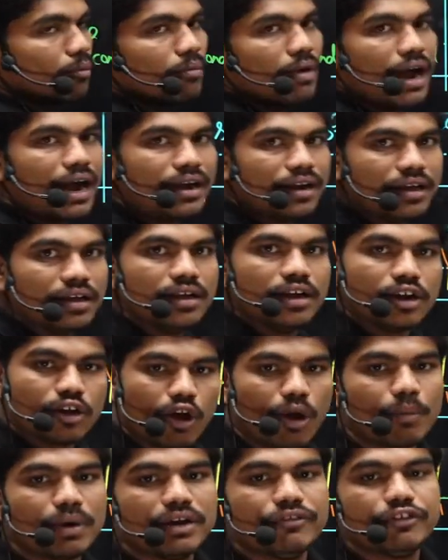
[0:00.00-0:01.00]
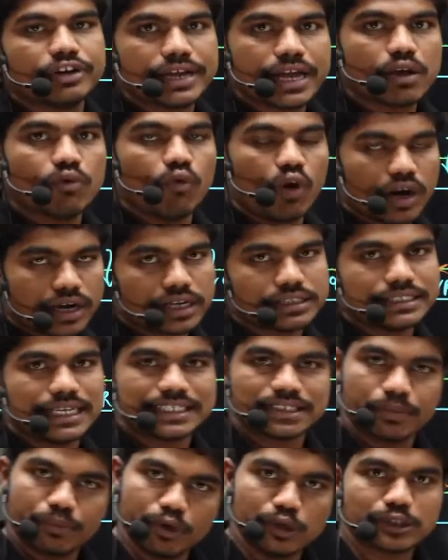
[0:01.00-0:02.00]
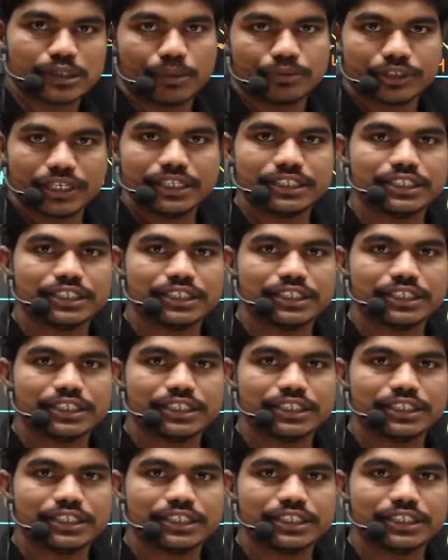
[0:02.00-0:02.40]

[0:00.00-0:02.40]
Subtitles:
And normally if you take water as a pure substance,